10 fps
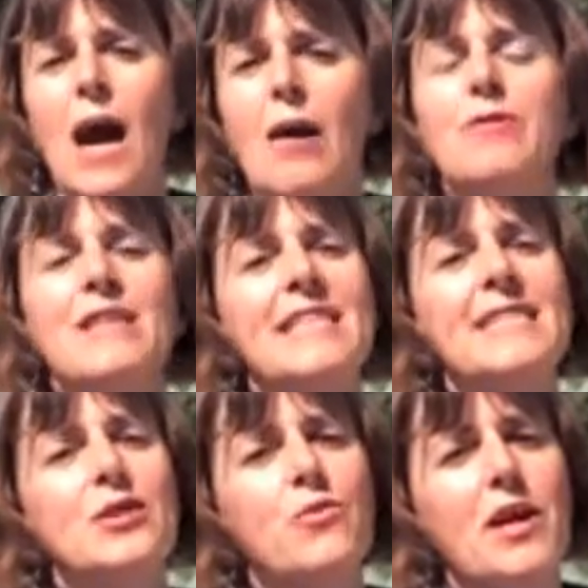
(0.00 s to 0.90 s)
a place
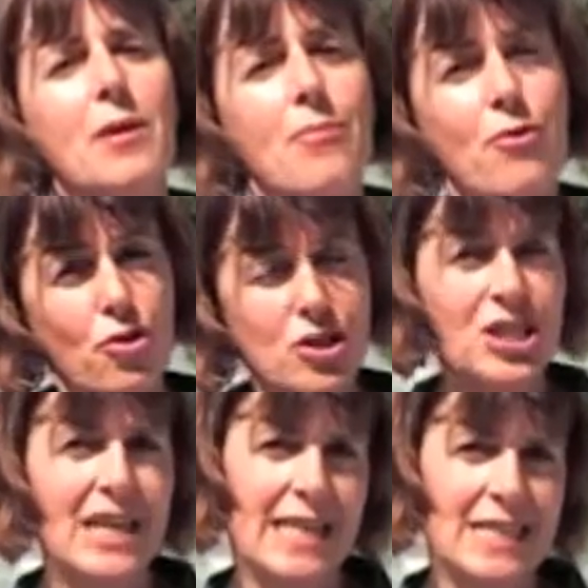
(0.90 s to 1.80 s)
to where
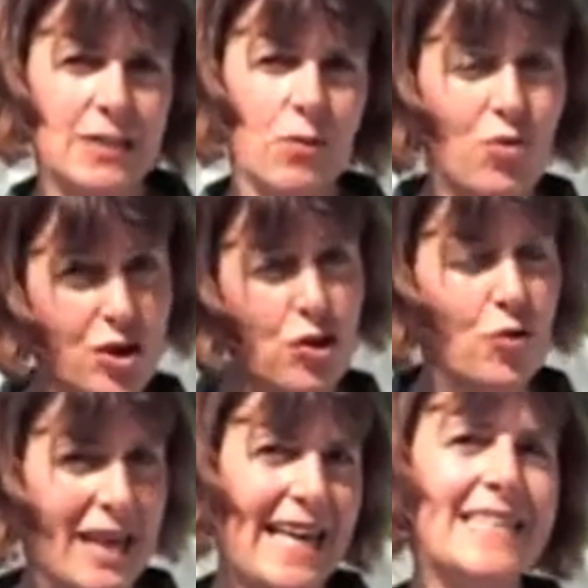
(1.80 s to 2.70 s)
projects were
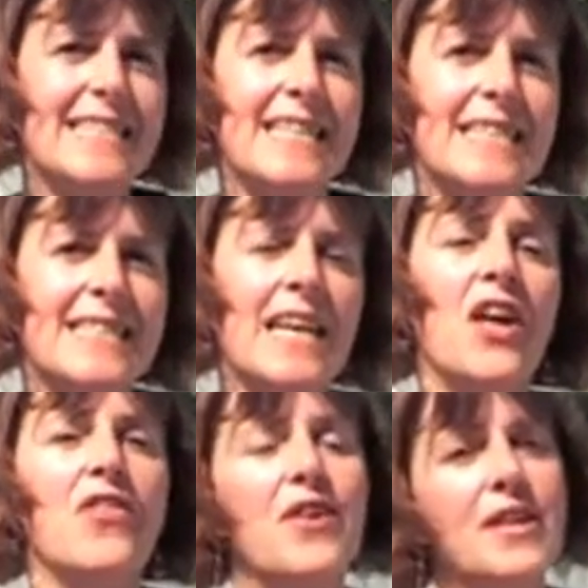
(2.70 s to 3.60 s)
located
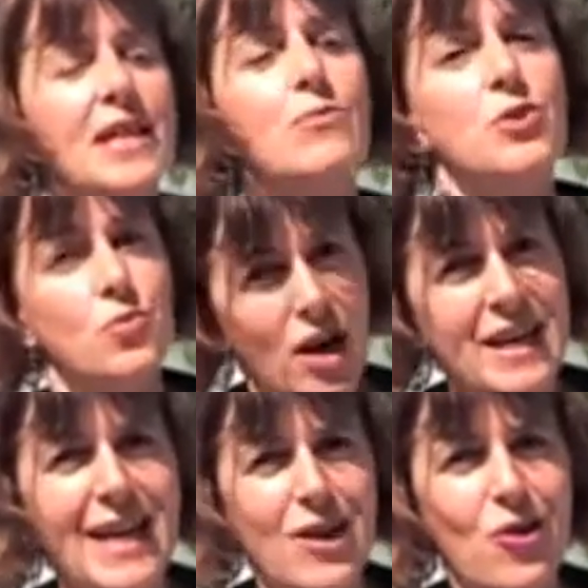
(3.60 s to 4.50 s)
that he was
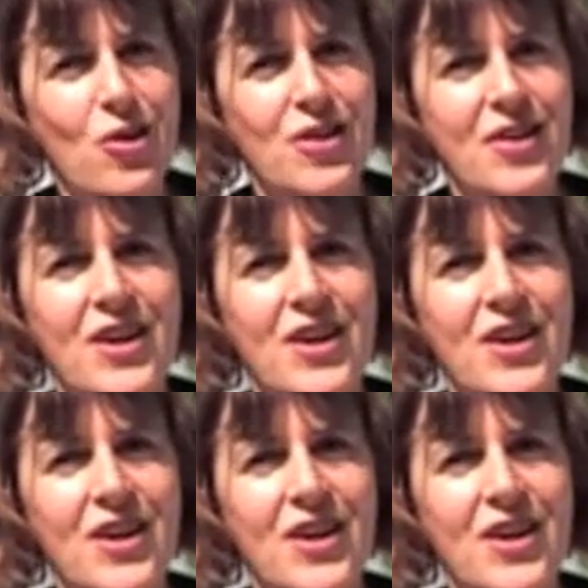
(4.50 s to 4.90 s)
working on,